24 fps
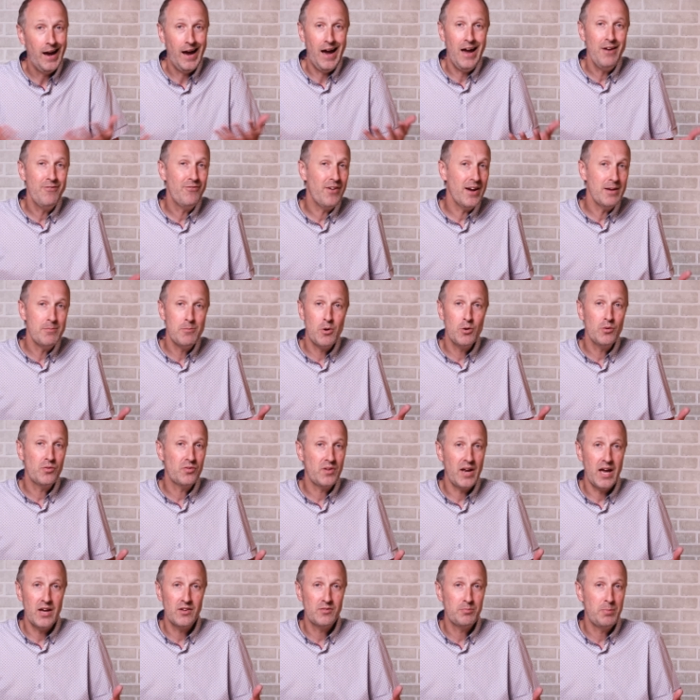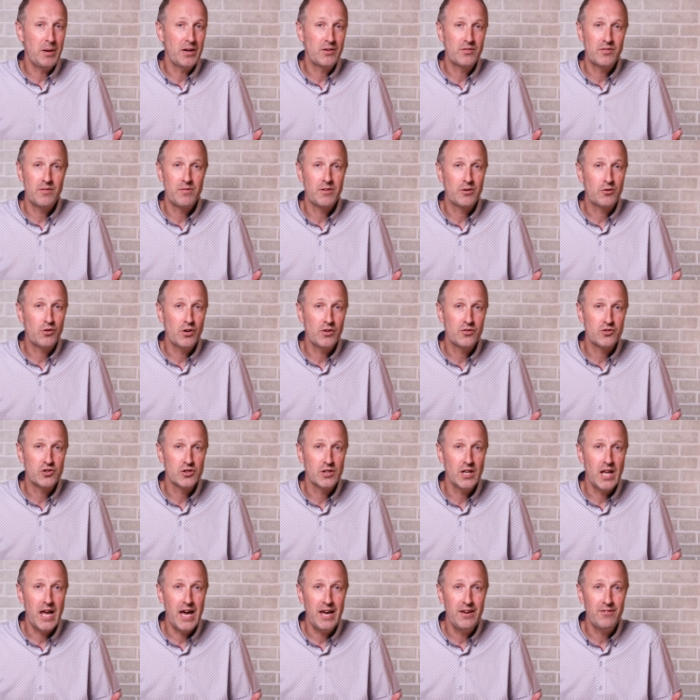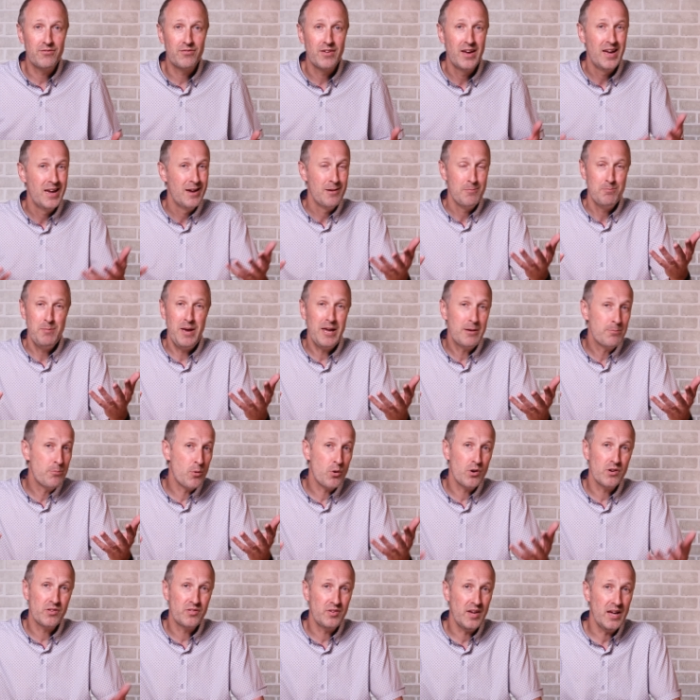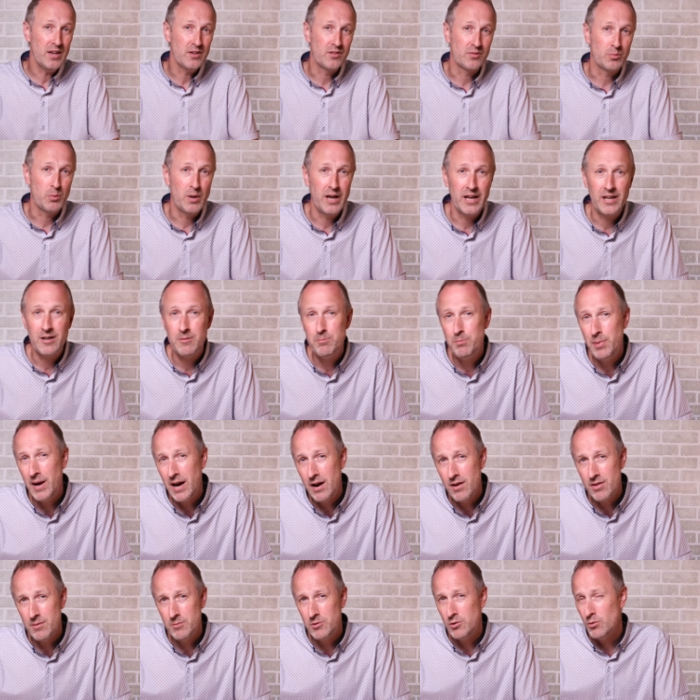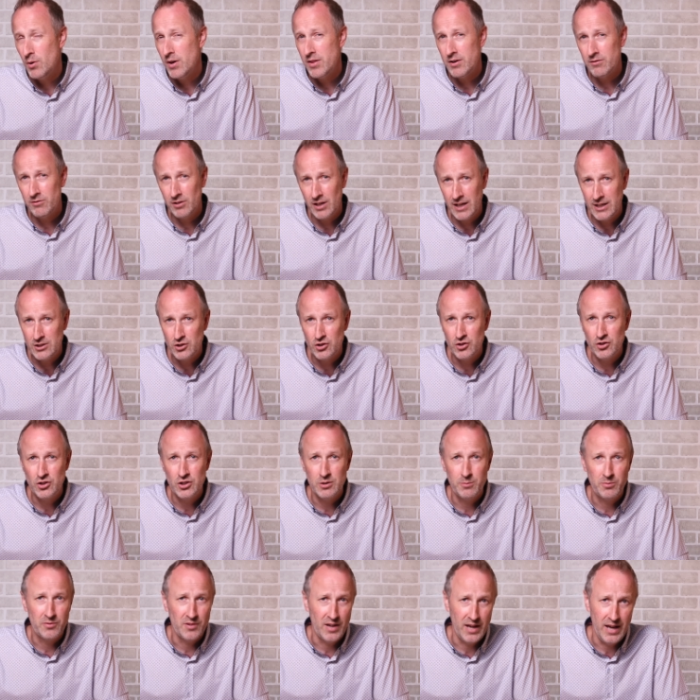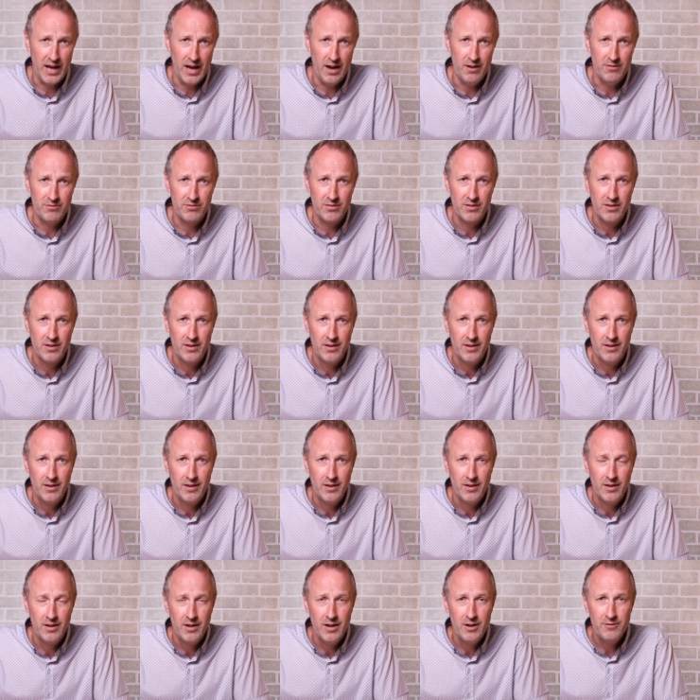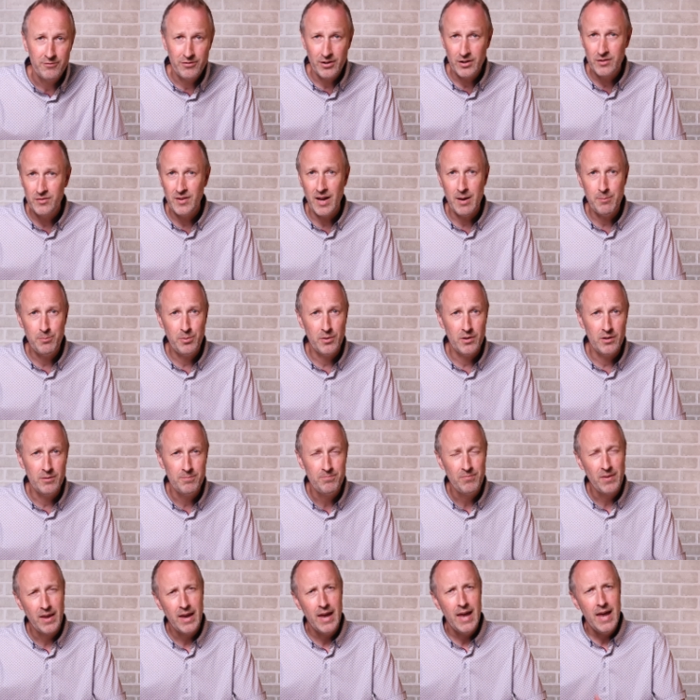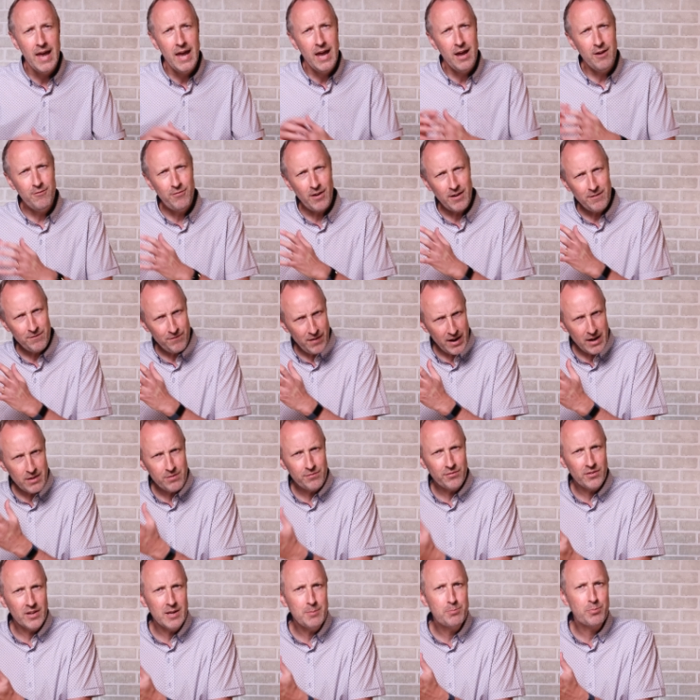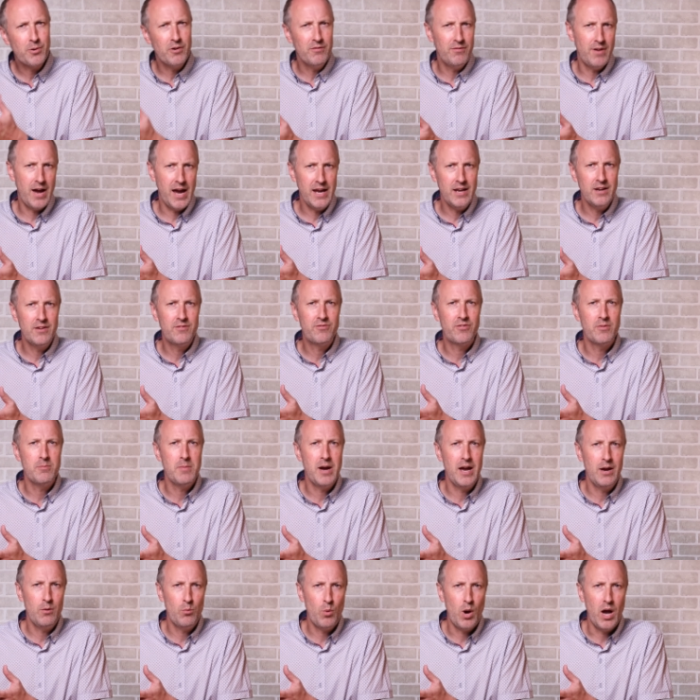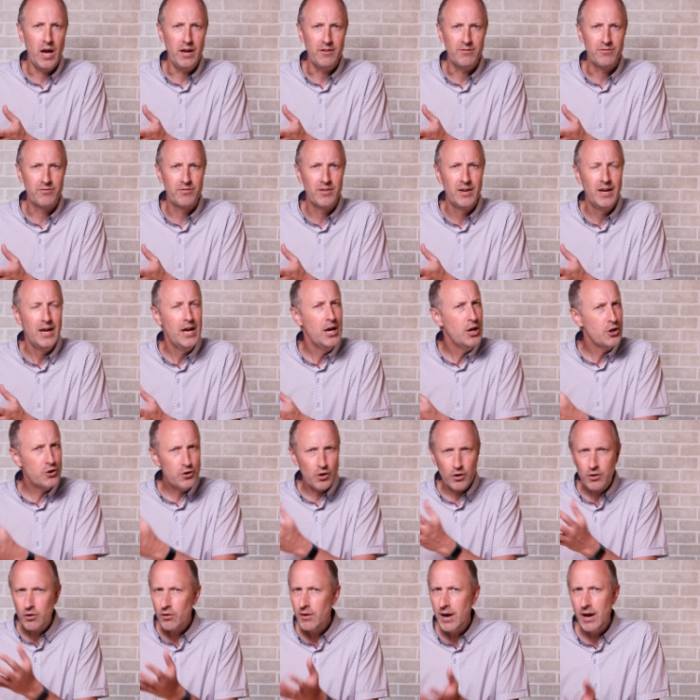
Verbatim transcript: I find most aspects of the Christian life make more sense when I compare them to other relationships I have. For example, if I faithfully provided for my wife, took